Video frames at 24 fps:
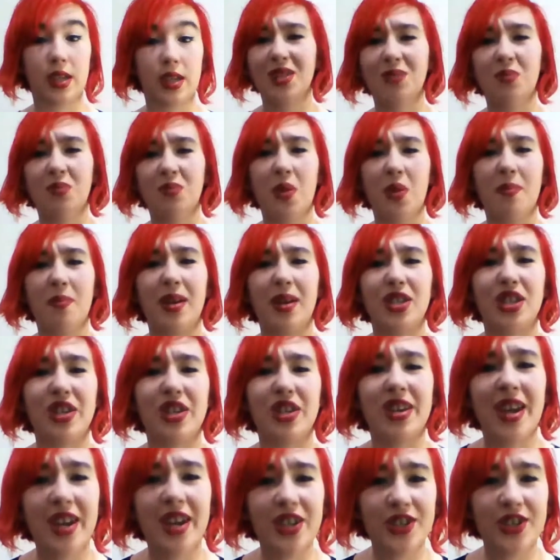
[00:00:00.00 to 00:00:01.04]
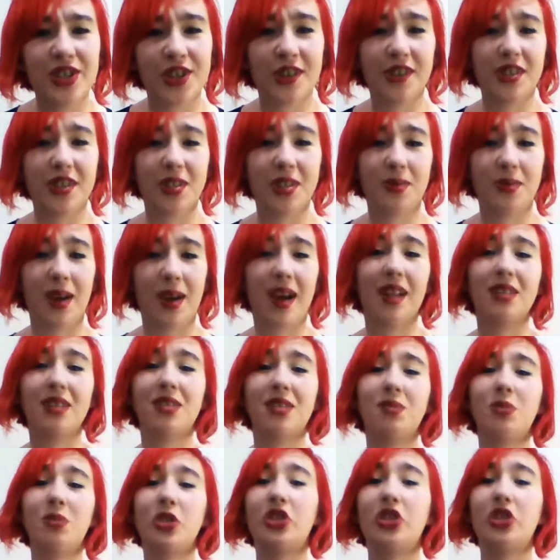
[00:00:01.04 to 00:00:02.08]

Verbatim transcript: some more imagination into it, add some more